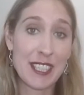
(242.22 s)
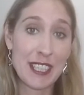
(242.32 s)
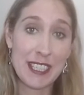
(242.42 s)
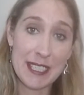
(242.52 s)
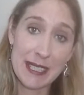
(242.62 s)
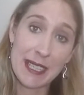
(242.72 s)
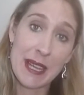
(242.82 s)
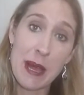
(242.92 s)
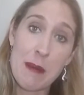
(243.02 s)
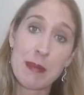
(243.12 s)
you could just
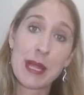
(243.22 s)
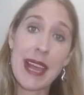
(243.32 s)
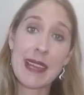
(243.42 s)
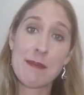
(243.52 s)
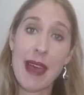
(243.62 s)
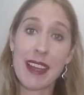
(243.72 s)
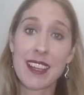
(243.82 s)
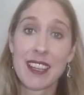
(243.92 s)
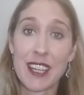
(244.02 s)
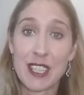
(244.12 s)
play it
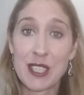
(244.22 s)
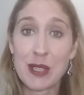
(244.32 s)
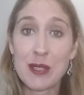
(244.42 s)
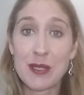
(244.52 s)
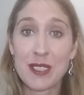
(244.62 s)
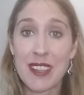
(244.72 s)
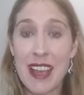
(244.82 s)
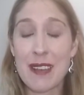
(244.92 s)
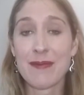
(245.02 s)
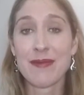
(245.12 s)
back to
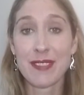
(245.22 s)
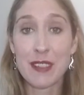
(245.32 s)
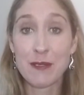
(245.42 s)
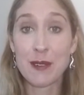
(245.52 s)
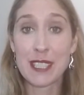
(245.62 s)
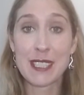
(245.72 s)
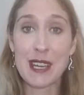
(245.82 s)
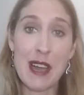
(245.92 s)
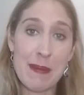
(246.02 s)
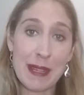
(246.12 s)
the voice
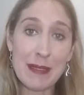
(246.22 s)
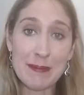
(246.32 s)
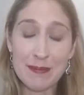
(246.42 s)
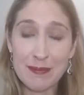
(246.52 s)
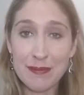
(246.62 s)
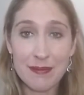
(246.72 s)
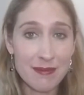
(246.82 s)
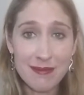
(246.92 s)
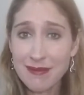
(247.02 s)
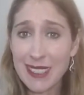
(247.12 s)
typing
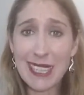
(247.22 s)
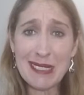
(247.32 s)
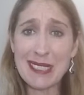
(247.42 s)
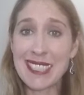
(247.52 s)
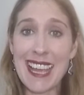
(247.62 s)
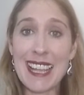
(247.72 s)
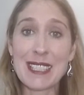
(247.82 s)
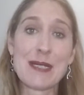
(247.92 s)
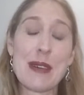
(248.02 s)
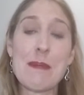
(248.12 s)
and it'll start
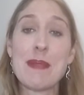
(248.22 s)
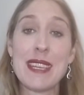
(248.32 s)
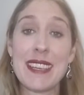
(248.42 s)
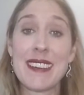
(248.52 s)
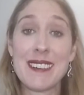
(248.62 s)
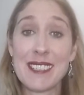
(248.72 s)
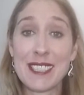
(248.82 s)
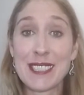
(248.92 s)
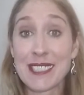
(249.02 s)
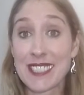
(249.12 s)
to appear on
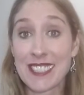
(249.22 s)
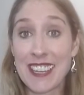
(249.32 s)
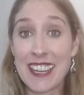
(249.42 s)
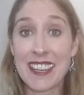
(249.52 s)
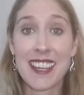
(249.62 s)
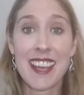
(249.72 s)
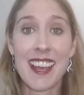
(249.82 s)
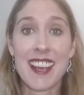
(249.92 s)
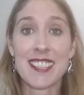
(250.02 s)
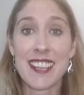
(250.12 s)
your screen.
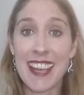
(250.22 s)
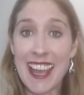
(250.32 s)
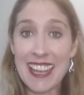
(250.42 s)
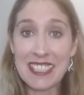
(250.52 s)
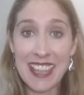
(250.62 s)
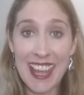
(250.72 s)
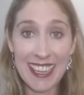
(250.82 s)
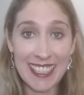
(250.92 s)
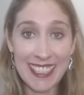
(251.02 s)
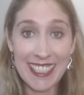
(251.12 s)
So how's
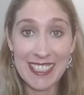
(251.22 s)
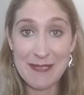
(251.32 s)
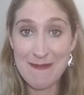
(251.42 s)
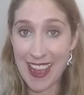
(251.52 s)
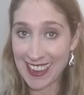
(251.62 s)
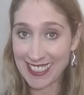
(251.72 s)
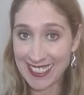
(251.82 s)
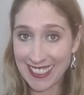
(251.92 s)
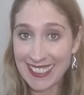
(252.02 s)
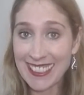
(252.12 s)
that? It is
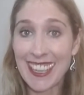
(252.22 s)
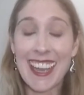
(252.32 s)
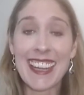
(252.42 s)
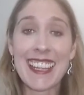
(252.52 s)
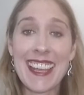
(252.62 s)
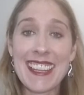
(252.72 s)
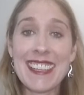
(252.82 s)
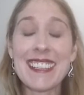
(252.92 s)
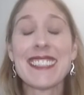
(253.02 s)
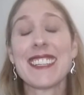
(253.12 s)
amazing.
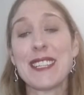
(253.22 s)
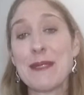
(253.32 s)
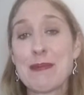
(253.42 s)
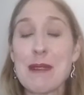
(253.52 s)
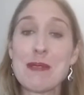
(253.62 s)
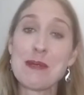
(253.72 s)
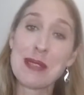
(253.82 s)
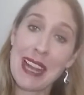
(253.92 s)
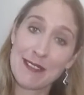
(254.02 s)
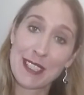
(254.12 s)
Again, you probably
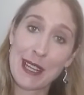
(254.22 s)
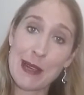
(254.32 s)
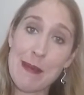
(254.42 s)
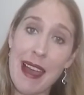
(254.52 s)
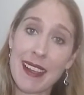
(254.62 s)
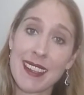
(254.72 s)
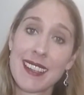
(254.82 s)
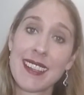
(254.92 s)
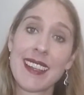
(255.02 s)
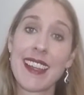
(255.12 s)
will have to go back
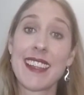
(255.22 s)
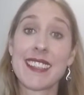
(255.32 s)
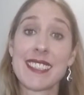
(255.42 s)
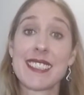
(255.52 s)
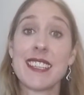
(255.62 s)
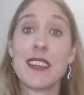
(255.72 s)
and